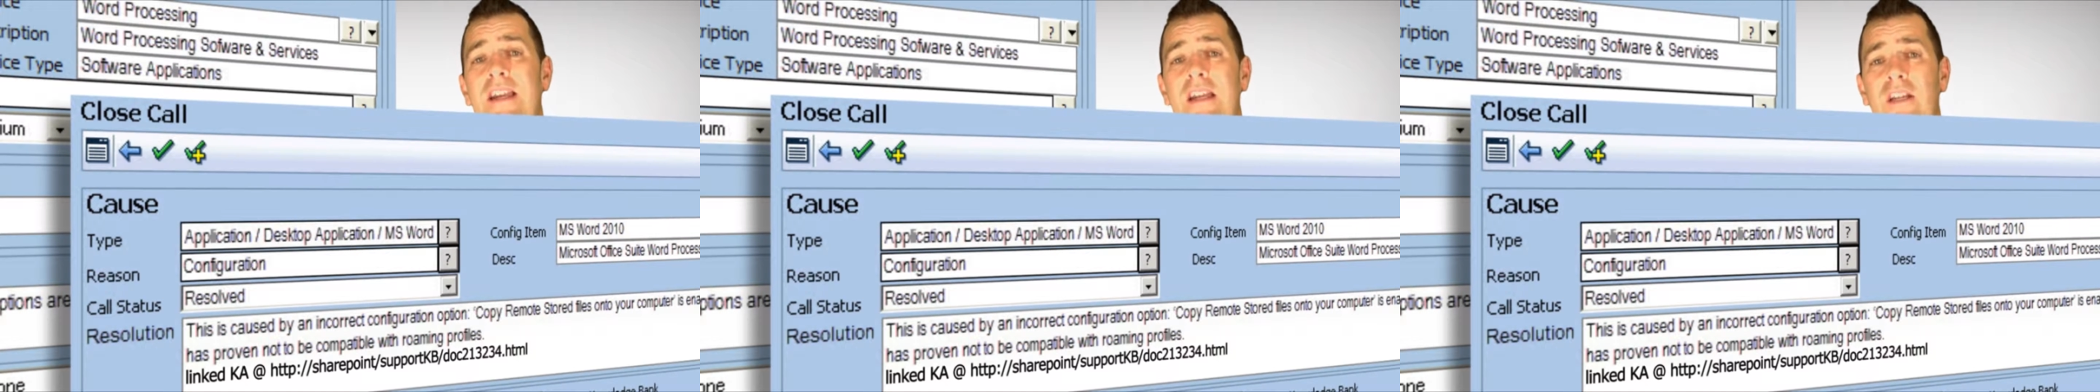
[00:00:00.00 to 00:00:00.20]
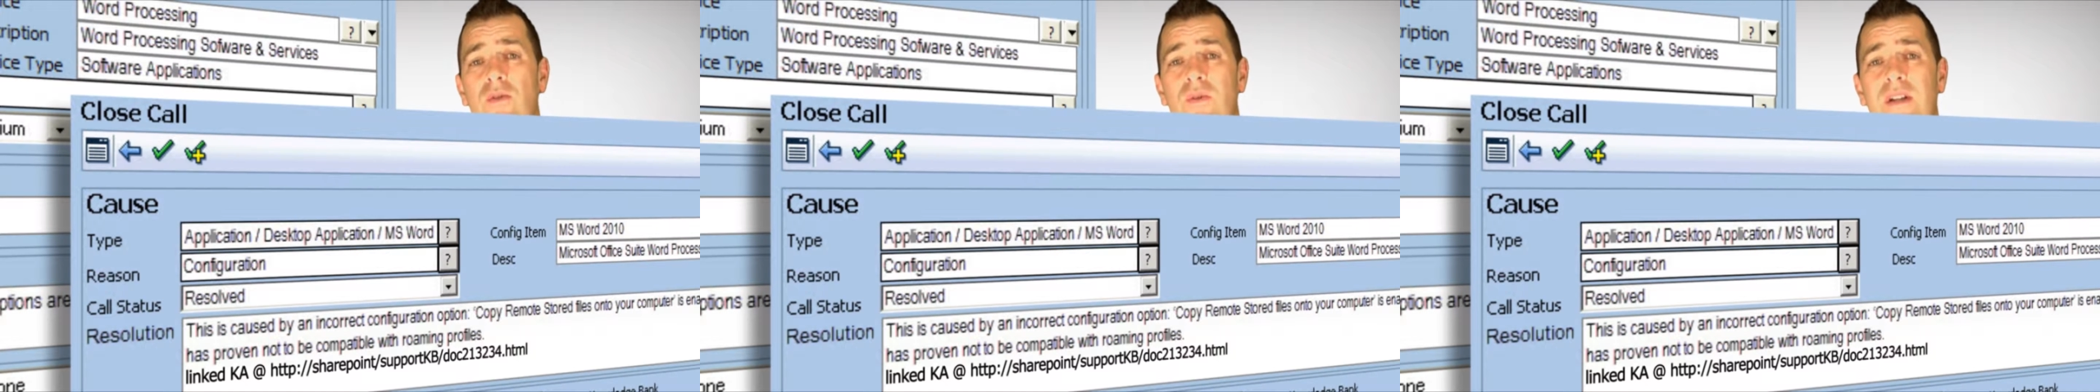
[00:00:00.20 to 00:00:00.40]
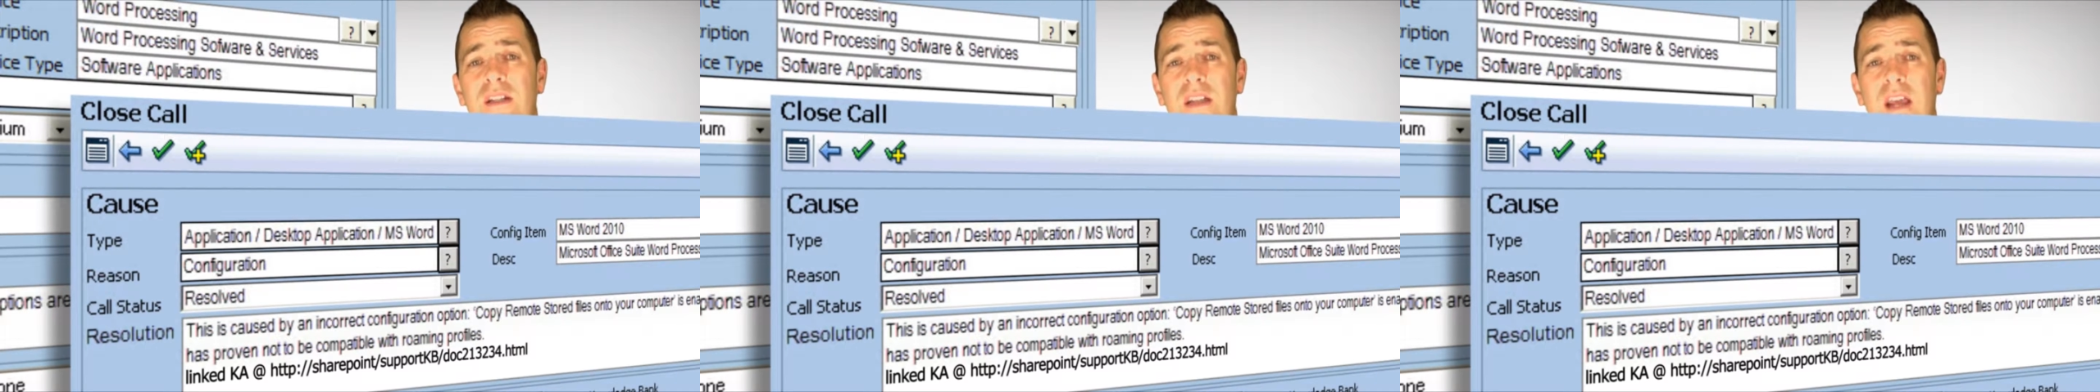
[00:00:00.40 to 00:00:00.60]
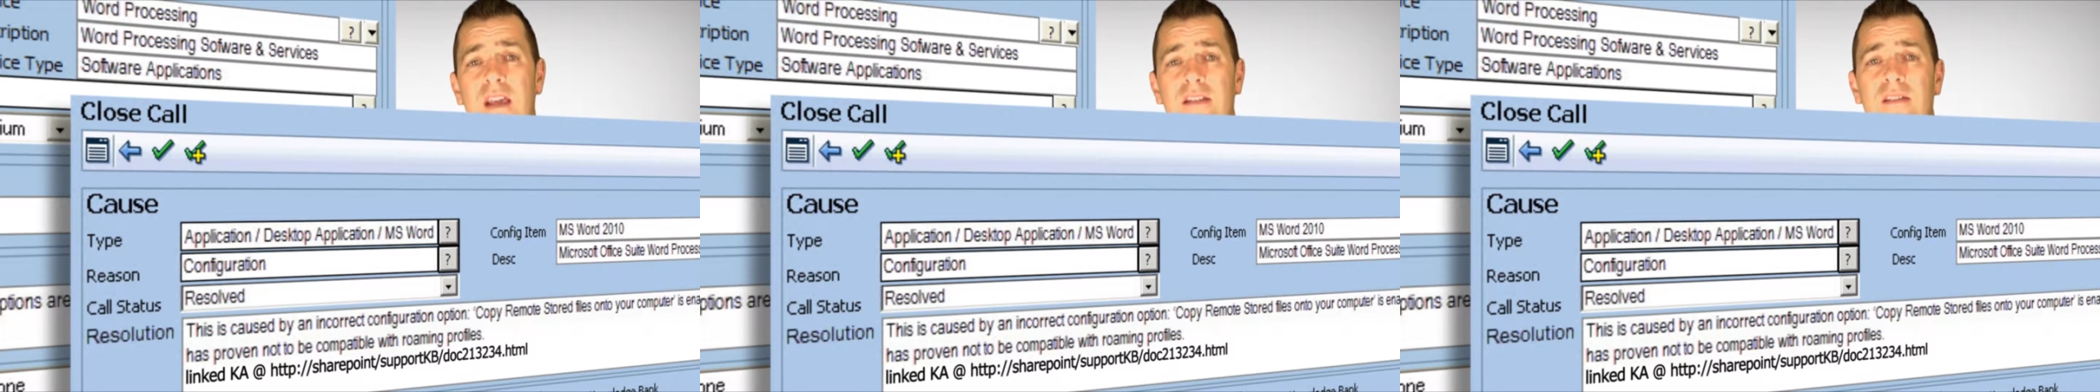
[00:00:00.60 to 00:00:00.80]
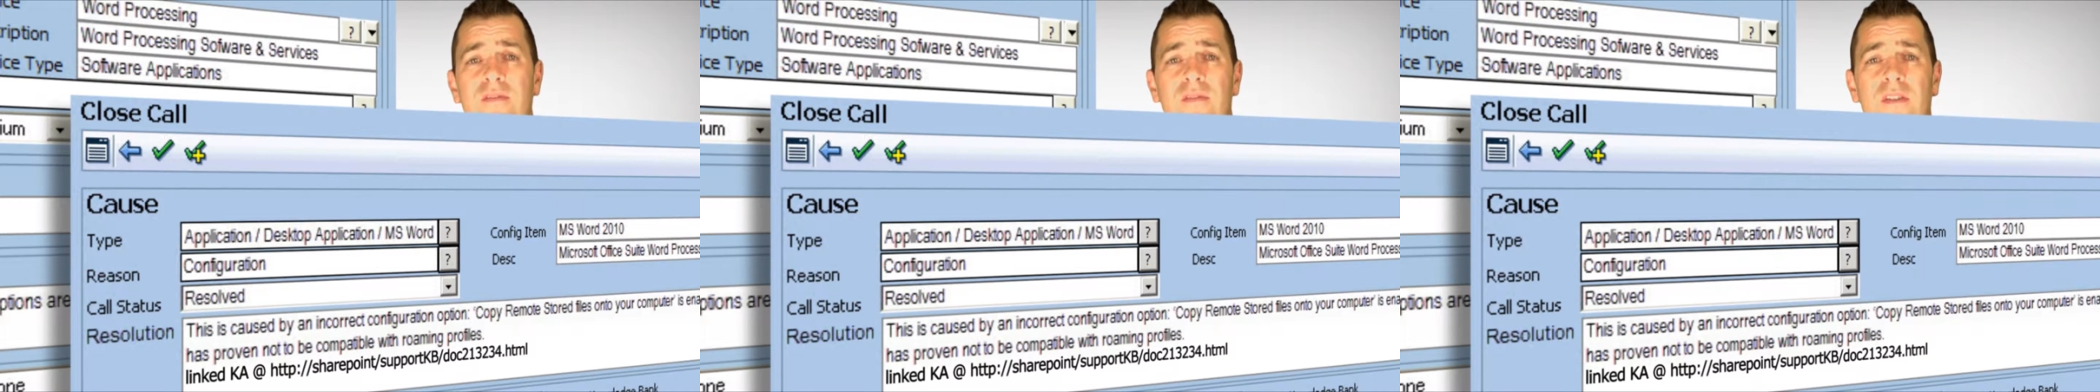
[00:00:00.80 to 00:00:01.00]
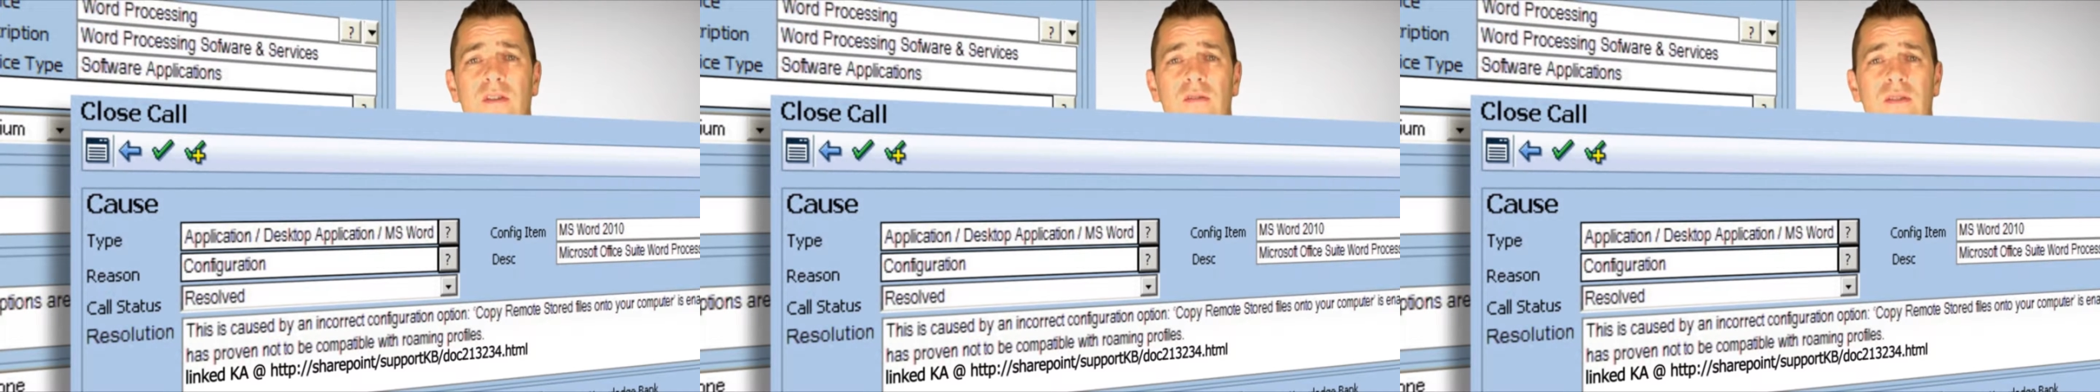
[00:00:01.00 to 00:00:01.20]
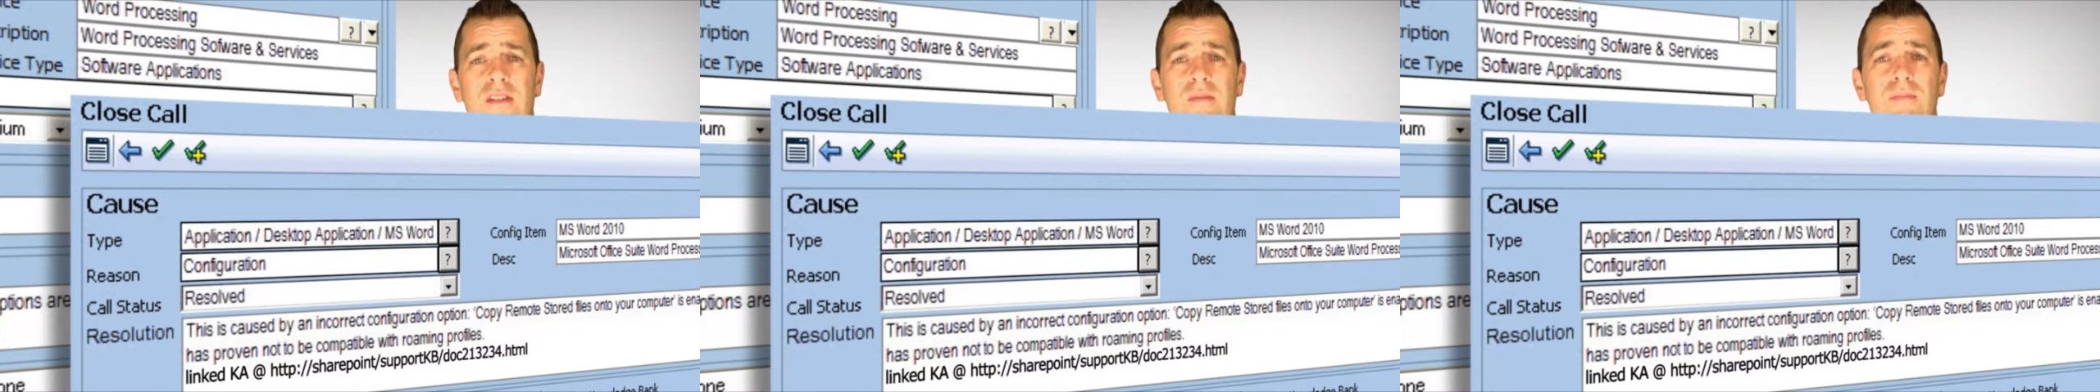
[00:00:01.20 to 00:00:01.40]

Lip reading: into a text field as